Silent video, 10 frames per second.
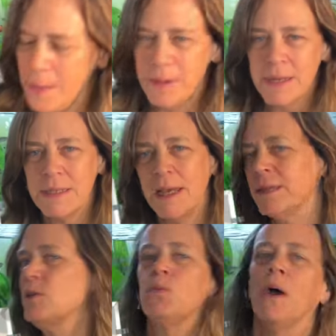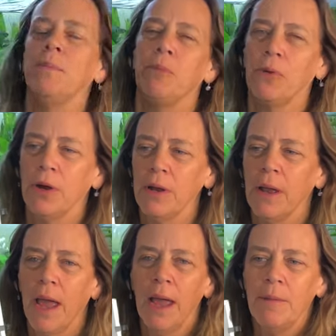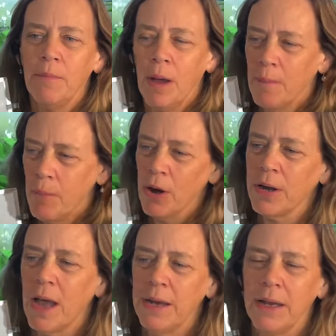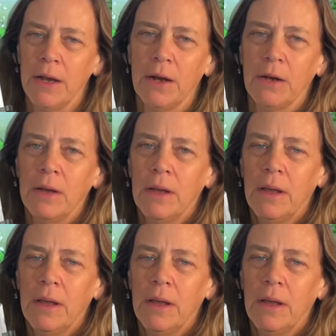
I'm going to take this whiteboard and mark on here,